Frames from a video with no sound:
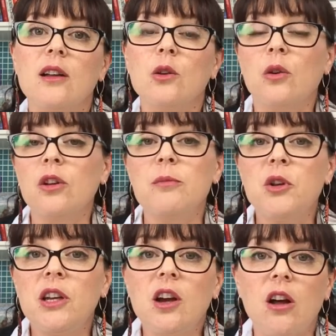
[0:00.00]
local
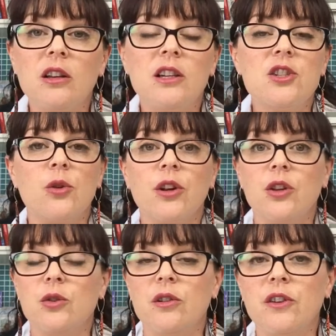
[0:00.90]
community college or a
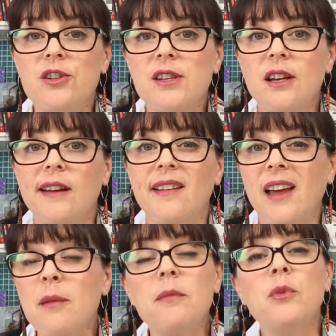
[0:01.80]
university,
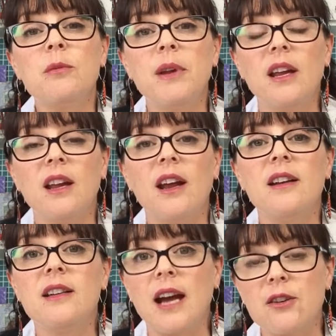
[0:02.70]
that would be a
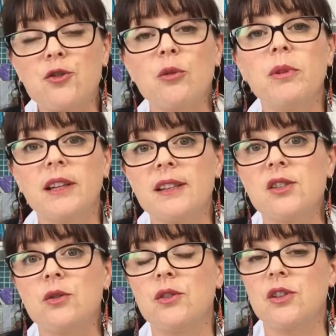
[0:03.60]
natural
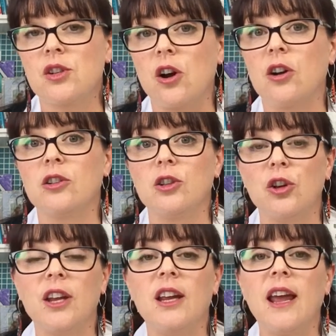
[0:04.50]
place to start
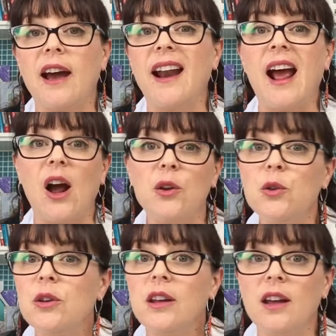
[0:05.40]
looking at how
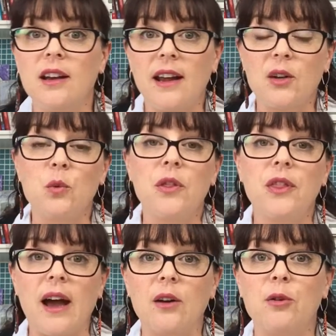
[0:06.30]
you can connect with
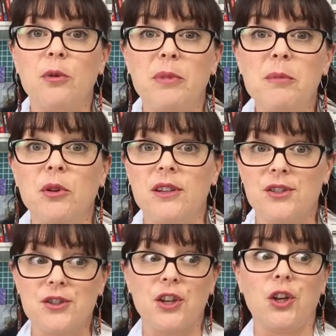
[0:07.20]
that group of people, because
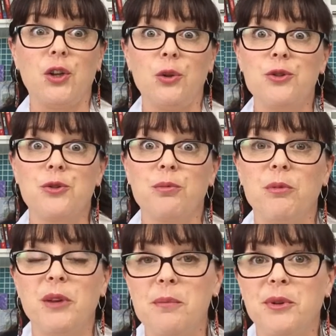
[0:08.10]
there's a huge group
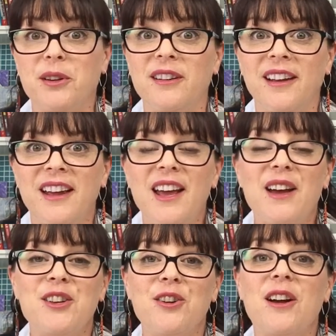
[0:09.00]
of people,
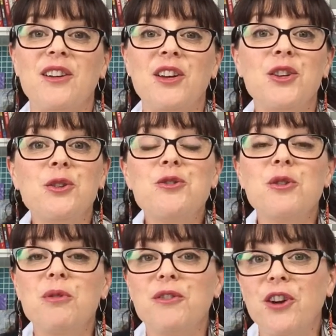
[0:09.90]
a huge
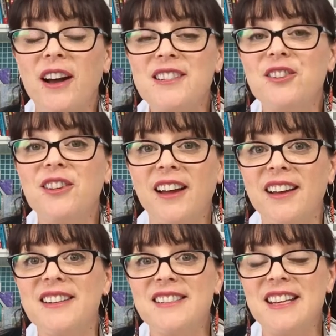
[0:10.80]
group of your ideal
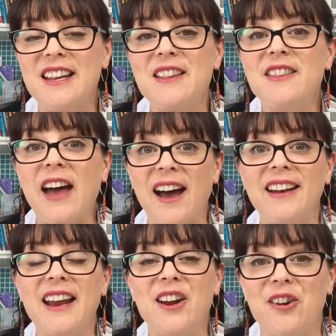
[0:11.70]
clients in
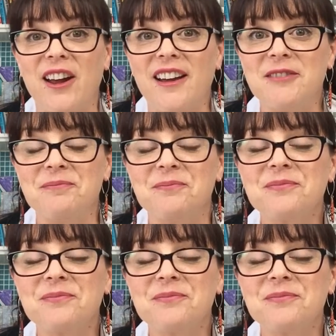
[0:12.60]
that area.